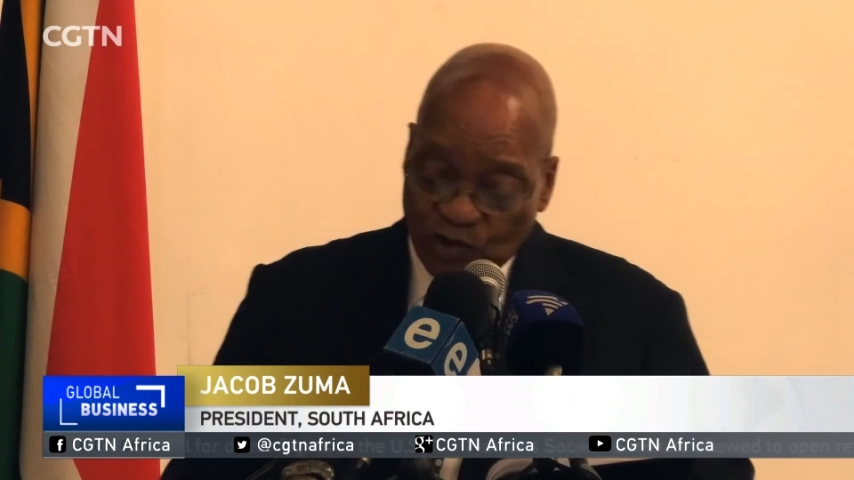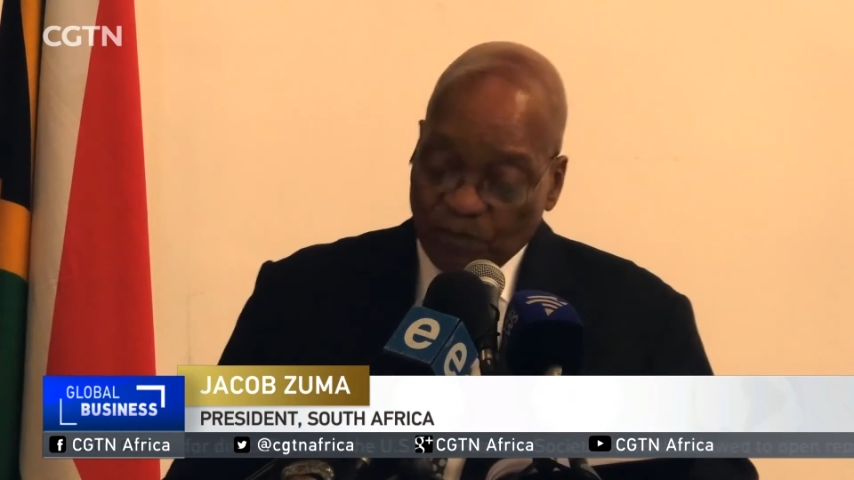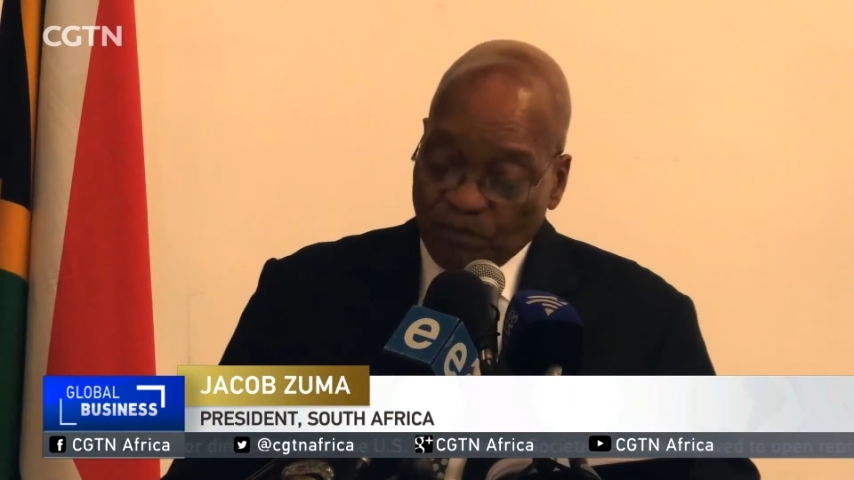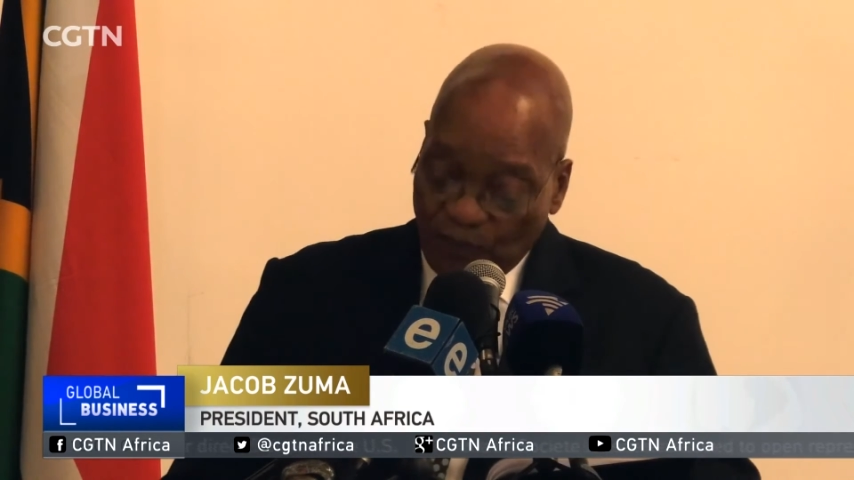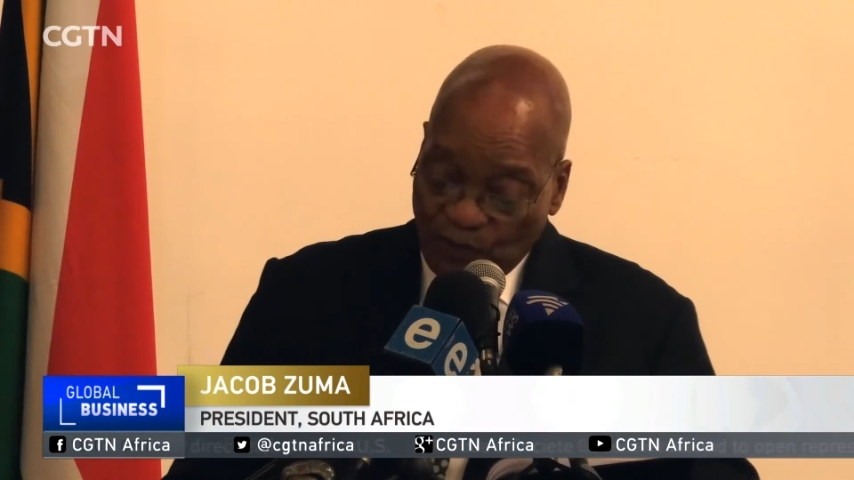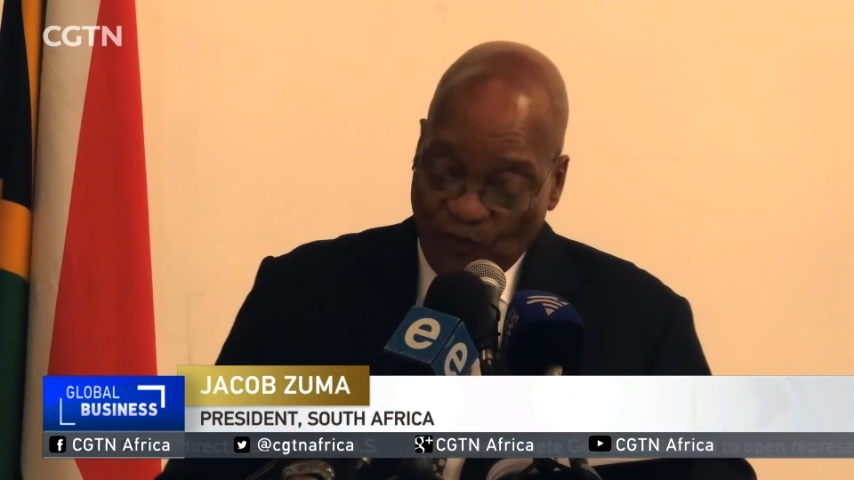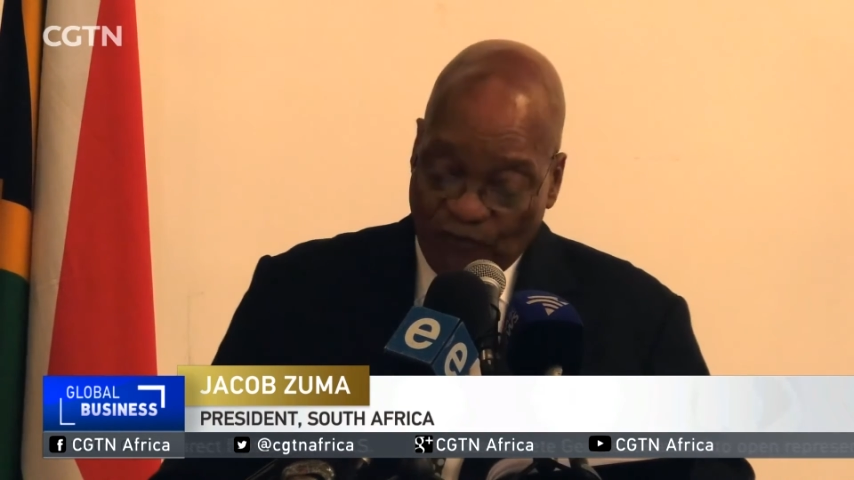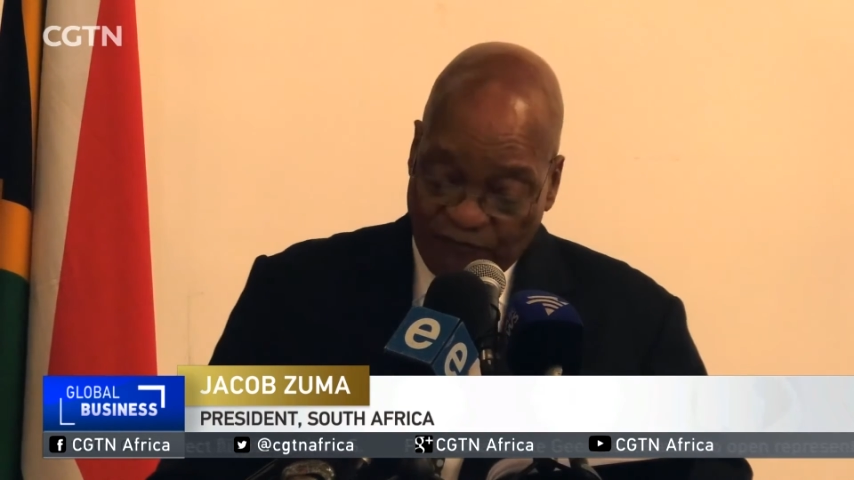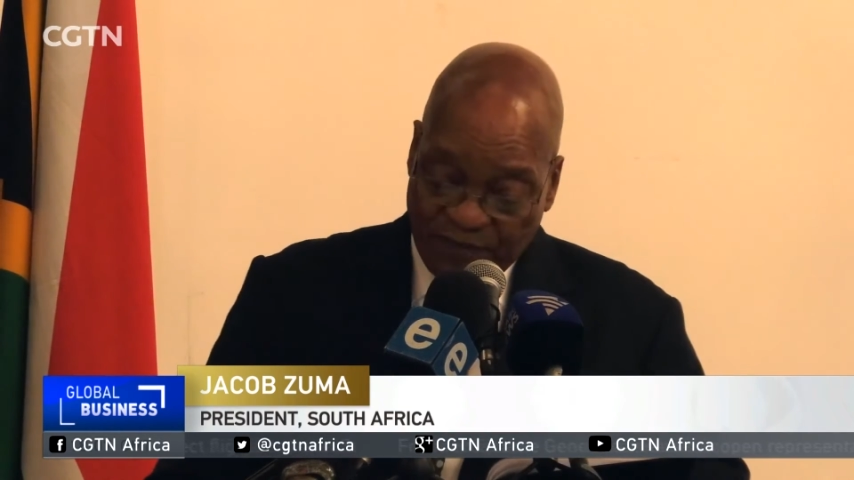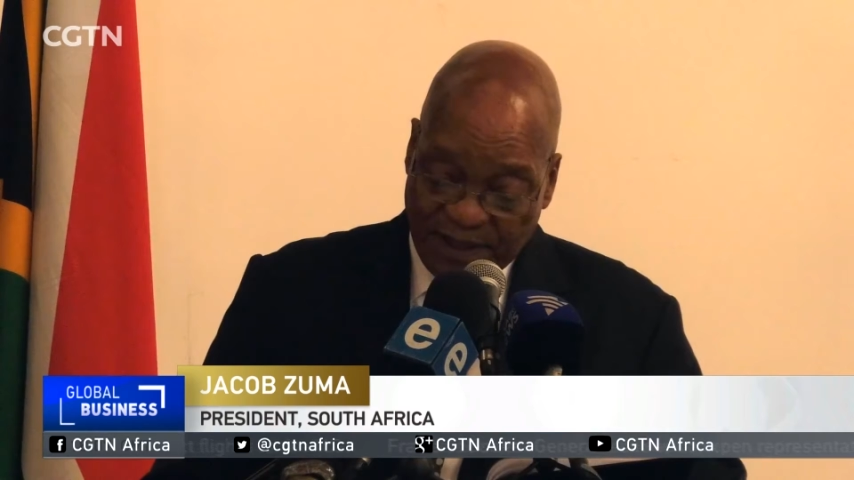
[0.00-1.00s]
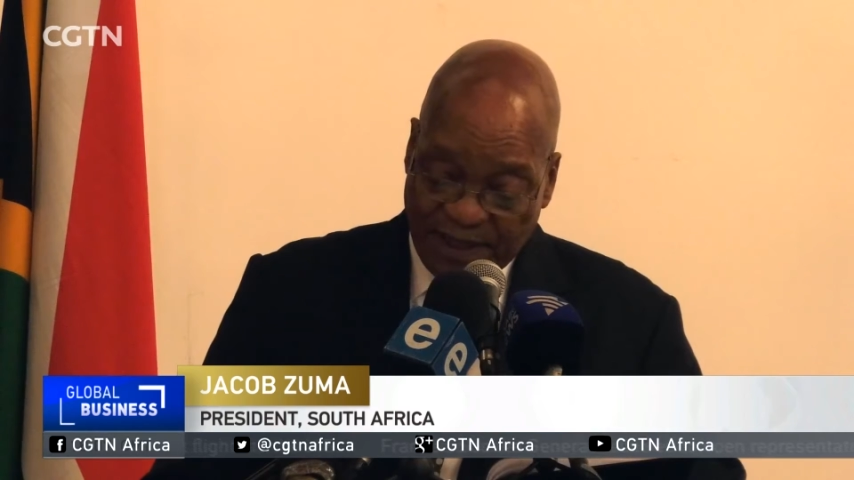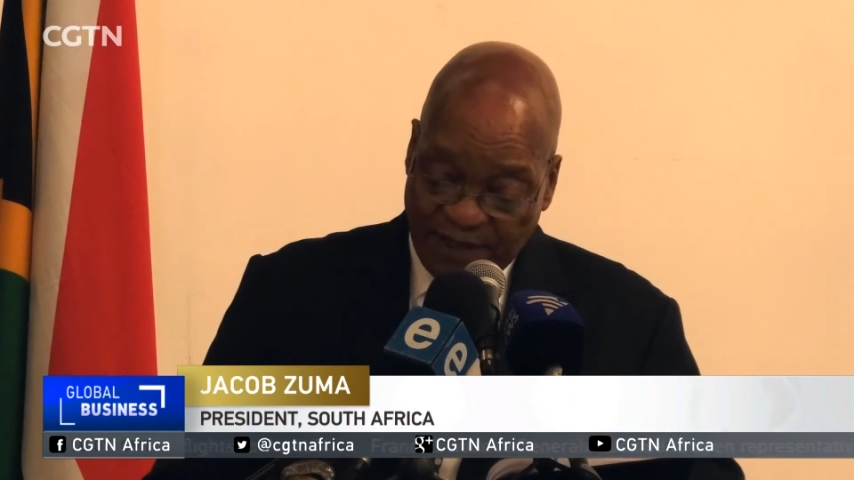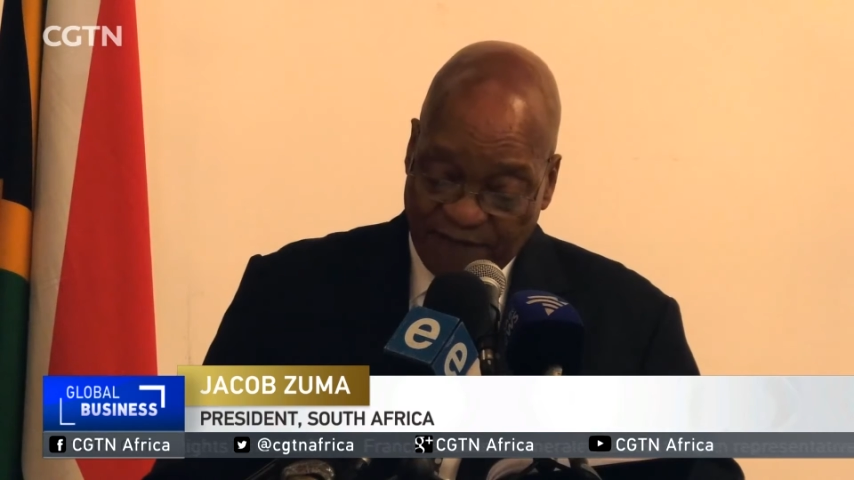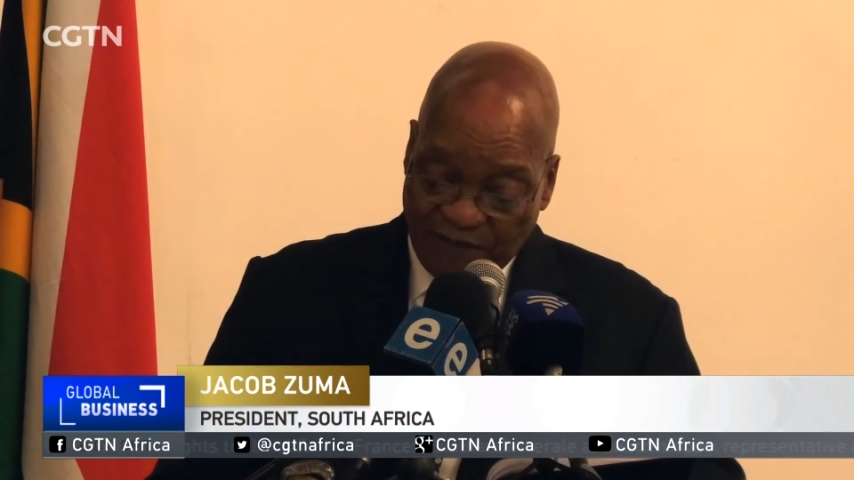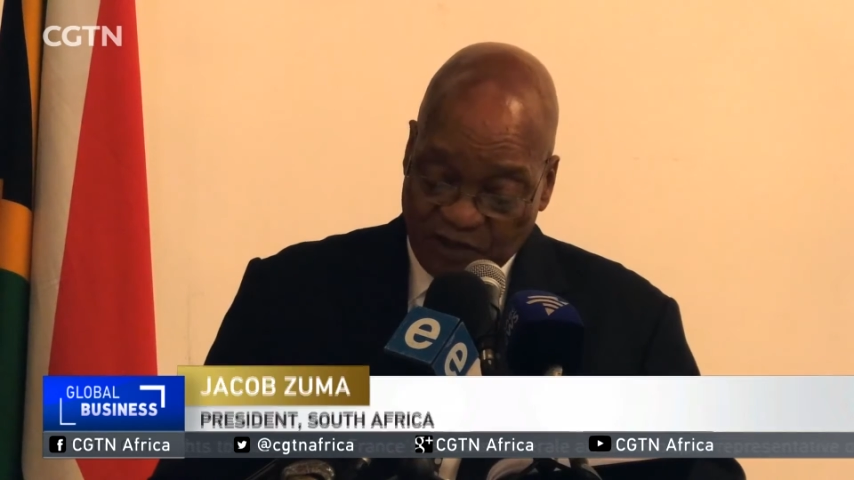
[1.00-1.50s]
to improve
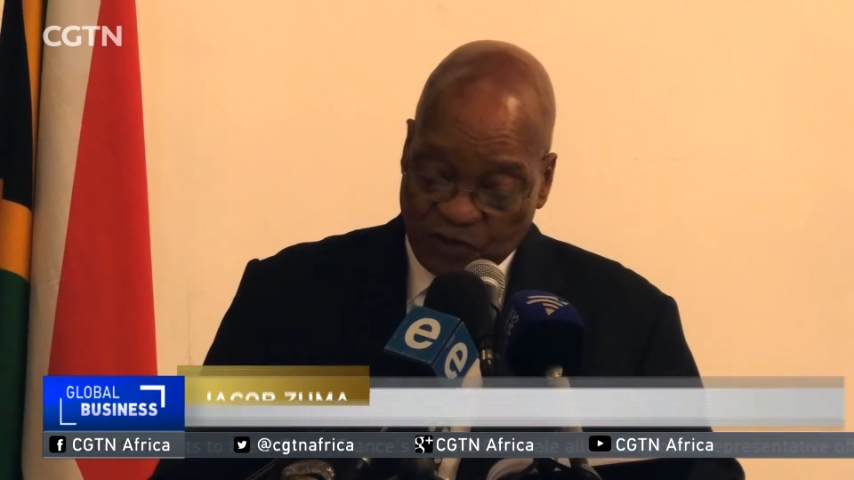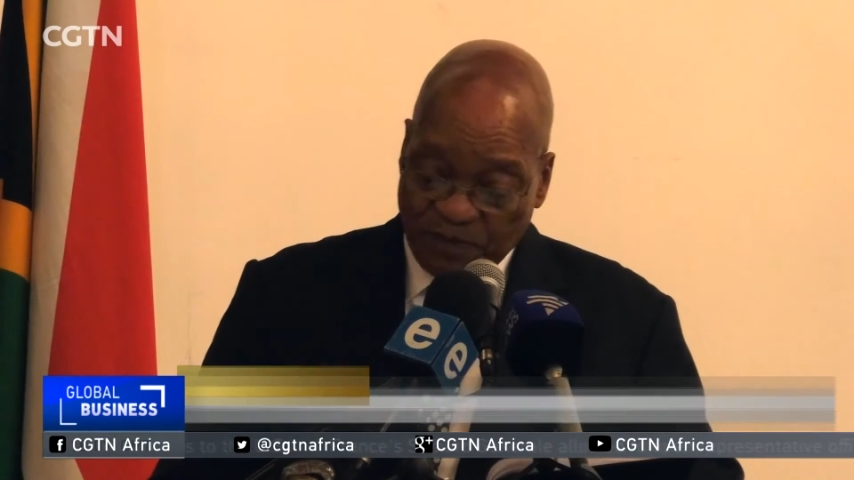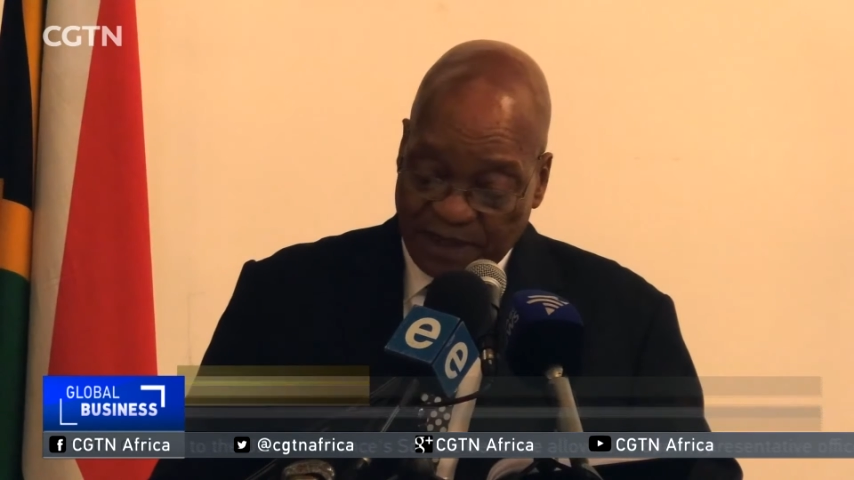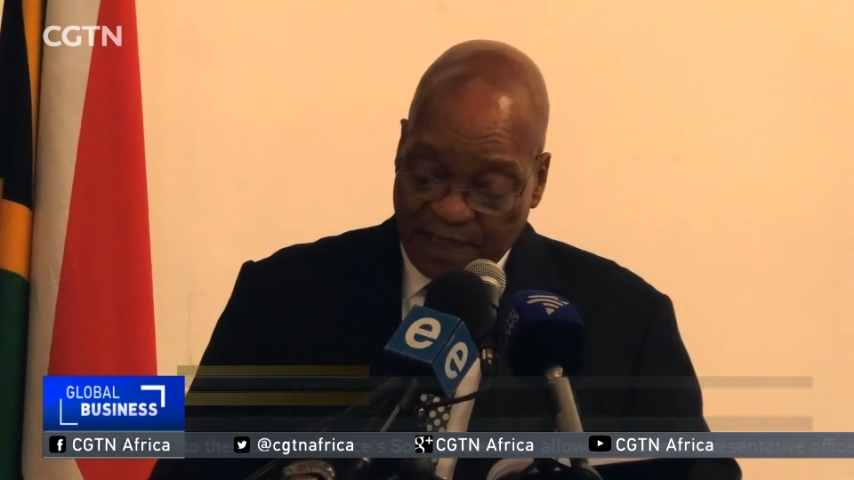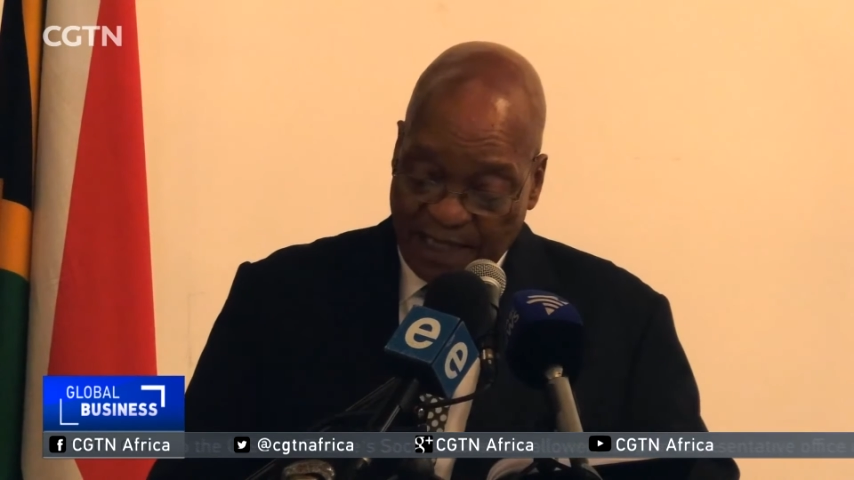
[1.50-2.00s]
the investment